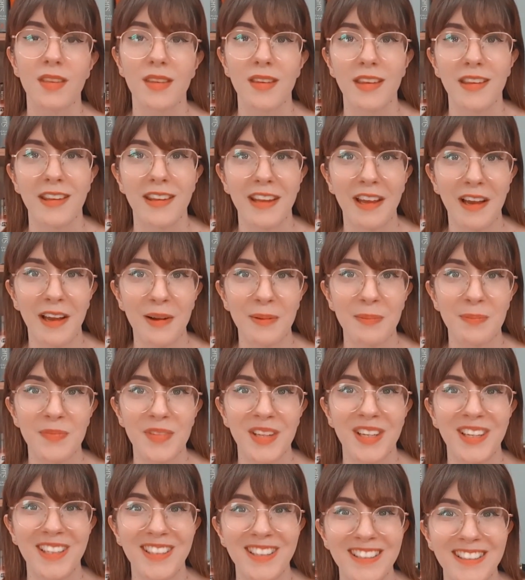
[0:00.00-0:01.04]
yeah.
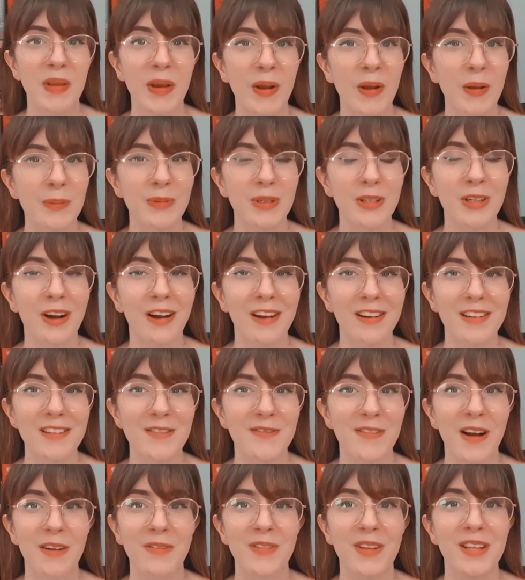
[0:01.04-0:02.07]
I hope you guys
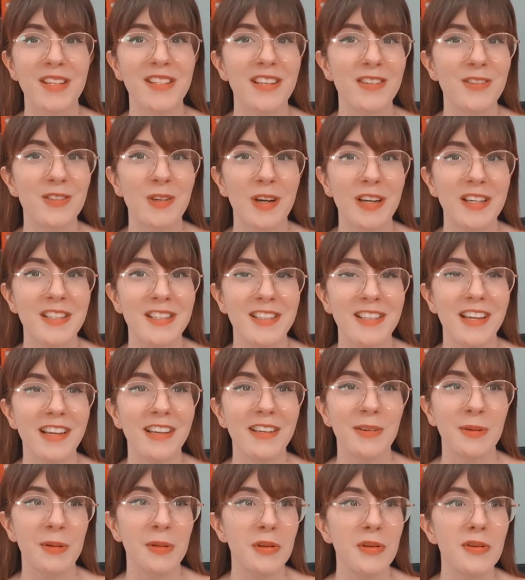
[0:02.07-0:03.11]
found this
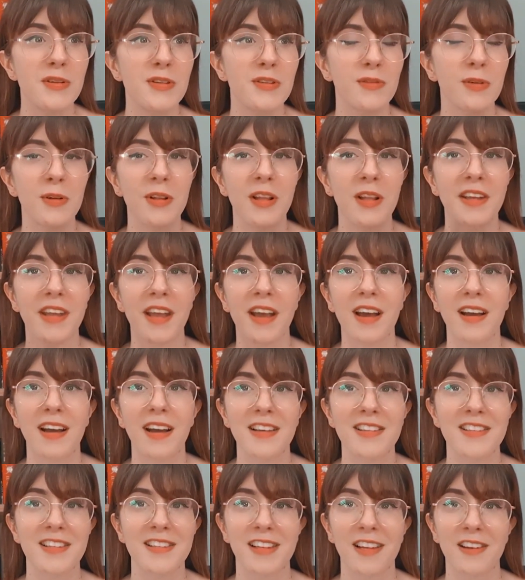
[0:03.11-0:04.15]
interesting or useful. I get,
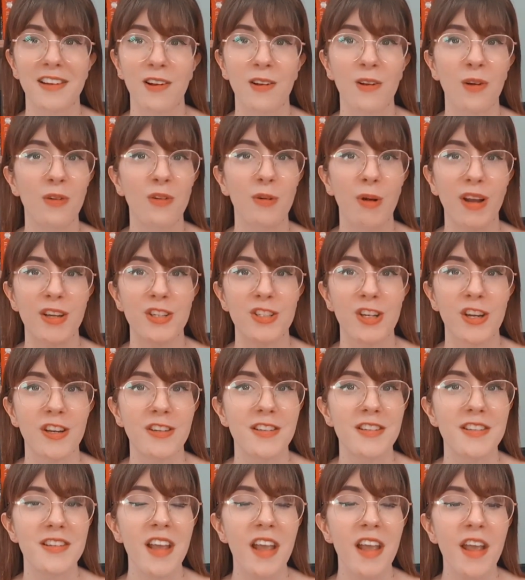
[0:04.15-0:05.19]
as I said, a lot of
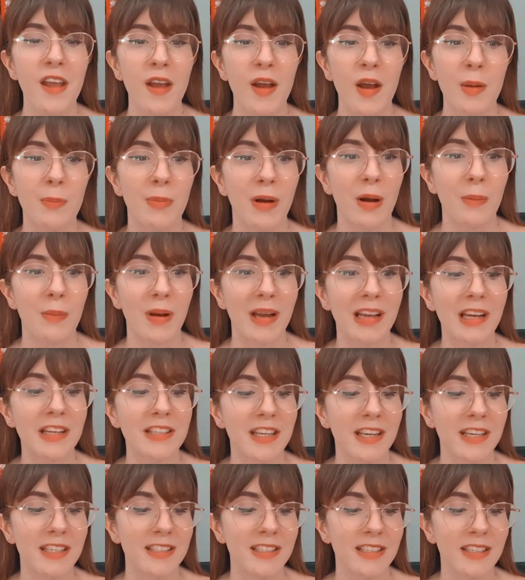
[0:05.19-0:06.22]
questions about my
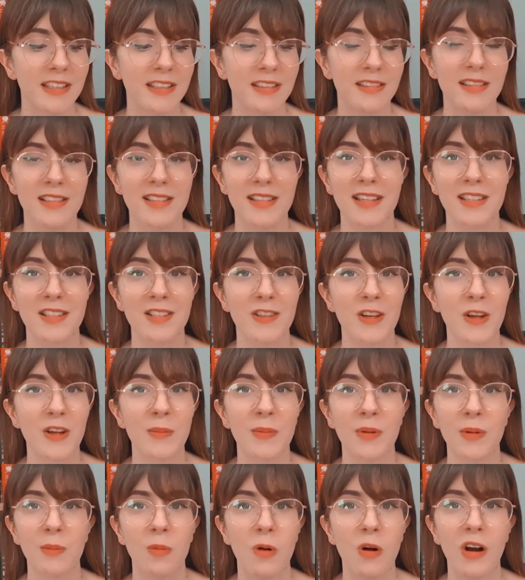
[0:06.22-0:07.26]
annotating system
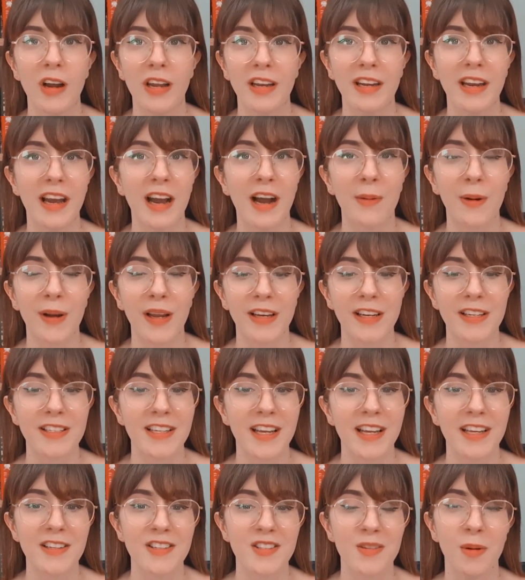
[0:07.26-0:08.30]
and why and how I
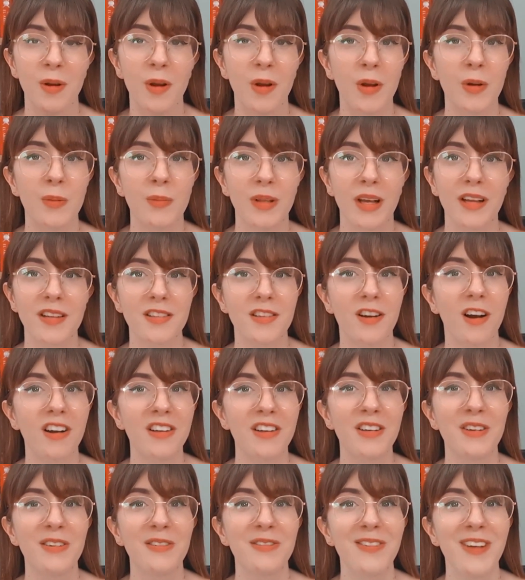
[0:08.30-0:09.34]
annotate, so I hope that's
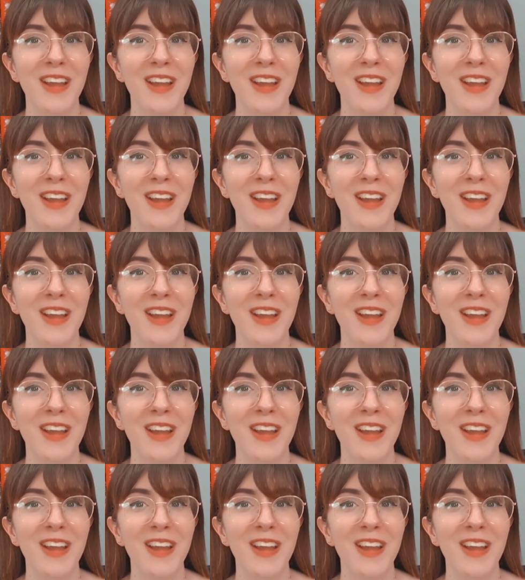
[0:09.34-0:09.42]
kind of